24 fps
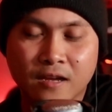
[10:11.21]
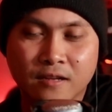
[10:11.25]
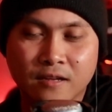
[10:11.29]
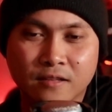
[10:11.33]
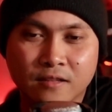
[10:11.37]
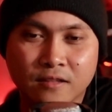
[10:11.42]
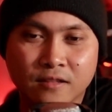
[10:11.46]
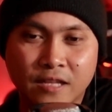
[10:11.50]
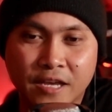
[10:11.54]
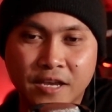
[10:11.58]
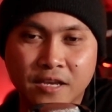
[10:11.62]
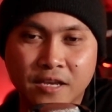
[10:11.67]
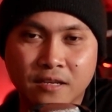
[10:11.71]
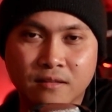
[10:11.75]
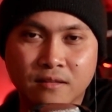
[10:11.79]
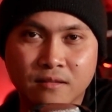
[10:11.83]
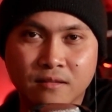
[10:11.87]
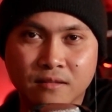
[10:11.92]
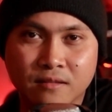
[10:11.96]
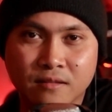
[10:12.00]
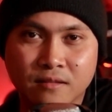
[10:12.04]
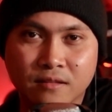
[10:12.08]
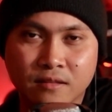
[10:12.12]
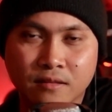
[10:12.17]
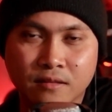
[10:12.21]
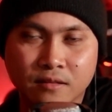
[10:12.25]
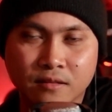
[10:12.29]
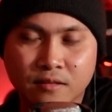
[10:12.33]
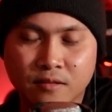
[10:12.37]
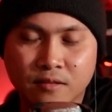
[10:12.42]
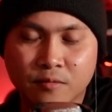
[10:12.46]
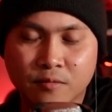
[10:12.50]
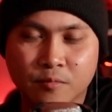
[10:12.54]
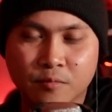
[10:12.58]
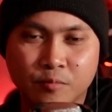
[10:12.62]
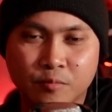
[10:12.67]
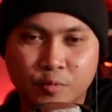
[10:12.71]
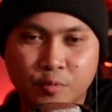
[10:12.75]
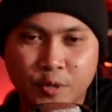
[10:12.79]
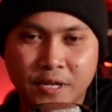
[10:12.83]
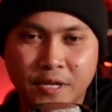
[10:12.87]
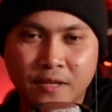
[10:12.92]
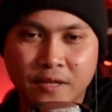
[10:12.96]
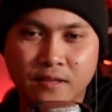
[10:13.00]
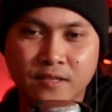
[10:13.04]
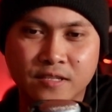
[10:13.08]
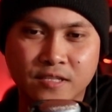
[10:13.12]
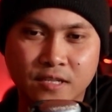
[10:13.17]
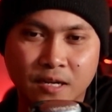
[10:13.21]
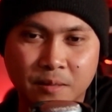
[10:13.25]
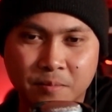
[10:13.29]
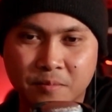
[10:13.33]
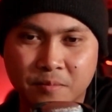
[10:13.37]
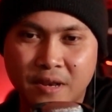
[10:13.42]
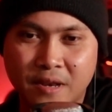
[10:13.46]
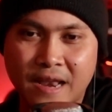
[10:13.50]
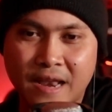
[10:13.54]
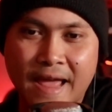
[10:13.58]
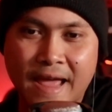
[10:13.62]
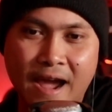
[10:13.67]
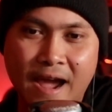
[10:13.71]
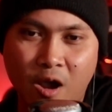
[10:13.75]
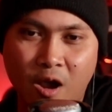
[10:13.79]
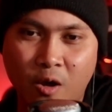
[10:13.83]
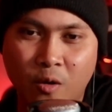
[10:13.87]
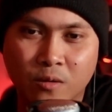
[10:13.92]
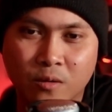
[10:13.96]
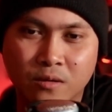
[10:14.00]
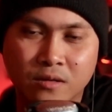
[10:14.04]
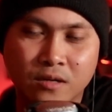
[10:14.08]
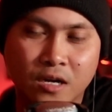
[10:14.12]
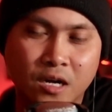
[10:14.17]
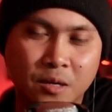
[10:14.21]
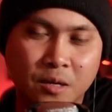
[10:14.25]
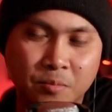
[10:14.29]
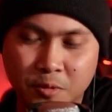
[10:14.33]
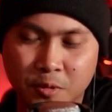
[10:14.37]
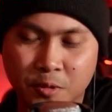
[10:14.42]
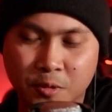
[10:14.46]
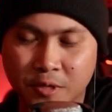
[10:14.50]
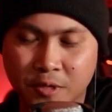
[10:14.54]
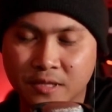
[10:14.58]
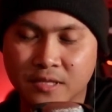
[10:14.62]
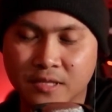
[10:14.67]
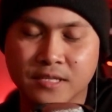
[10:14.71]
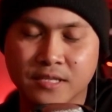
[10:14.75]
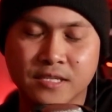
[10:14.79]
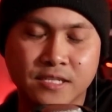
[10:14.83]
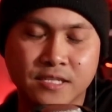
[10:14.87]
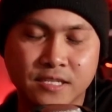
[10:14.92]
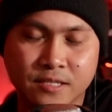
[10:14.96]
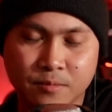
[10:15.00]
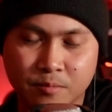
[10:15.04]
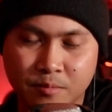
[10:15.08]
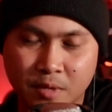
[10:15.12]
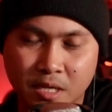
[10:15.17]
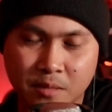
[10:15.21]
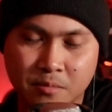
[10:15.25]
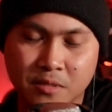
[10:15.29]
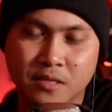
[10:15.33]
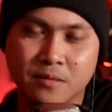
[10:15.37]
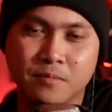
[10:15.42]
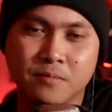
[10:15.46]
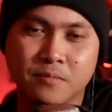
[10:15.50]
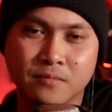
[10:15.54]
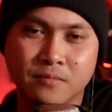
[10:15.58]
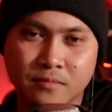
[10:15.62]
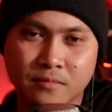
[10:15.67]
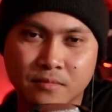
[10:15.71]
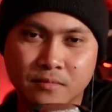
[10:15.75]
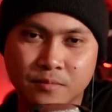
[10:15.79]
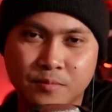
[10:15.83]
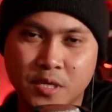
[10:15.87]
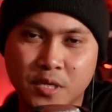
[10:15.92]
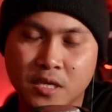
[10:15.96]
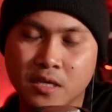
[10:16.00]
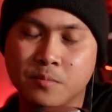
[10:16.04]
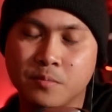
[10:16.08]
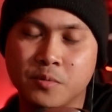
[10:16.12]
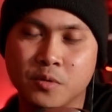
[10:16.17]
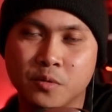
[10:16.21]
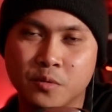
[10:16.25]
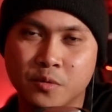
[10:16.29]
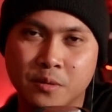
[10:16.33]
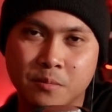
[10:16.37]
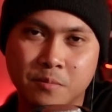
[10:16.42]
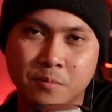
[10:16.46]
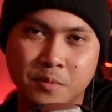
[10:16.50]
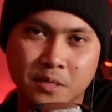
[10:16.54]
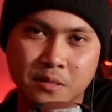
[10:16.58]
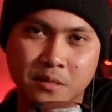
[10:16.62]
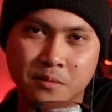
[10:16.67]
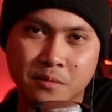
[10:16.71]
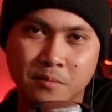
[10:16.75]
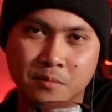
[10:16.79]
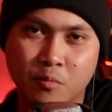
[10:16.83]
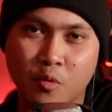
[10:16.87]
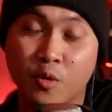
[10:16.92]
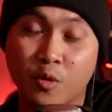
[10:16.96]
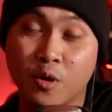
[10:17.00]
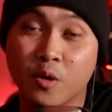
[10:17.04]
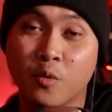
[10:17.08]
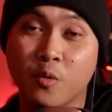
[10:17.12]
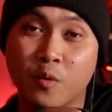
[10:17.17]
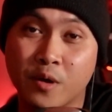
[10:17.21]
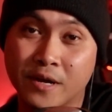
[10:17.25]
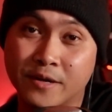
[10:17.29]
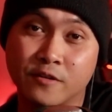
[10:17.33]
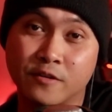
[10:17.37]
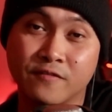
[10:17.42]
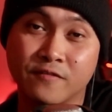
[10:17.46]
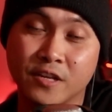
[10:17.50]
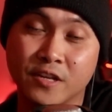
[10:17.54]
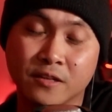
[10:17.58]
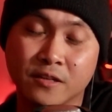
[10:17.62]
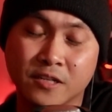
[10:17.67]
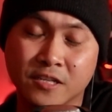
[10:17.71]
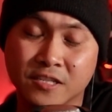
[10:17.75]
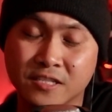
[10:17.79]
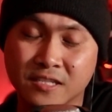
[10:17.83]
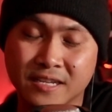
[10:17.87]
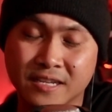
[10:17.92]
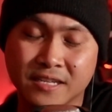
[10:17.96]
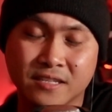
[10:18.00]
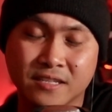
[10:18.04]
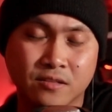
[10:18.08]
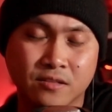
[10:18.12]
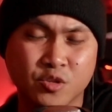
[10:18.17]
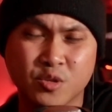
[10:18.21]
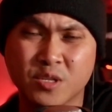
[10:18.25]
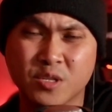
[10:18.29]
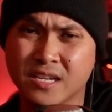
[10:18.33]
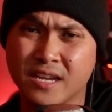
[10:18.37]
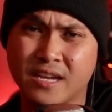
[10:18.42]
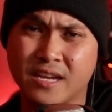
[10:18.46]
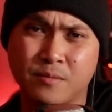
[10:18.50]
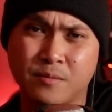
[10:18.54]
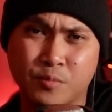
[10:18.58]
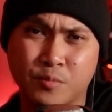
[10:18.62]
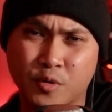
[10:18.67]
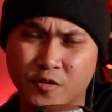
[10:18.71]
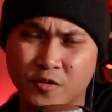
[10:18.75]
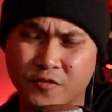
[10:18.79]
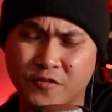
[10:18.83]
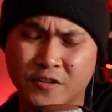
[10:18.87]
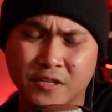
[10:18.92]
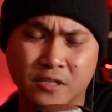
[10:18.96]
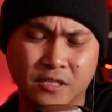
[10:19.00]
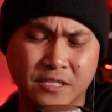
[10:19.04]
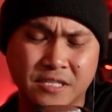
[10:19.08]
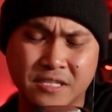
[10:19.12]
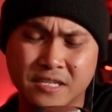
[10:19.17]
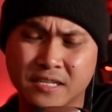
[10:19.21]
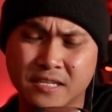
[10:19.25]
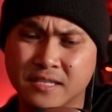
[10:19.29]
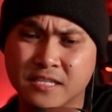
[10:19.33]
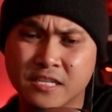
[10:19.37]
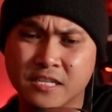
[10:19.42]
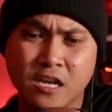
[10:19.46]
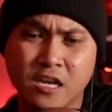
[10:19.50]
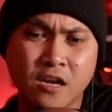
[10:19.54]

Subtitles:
like bringing this up now, uploading this, maybe people would be more aware of it. Because like you said perfectly, it's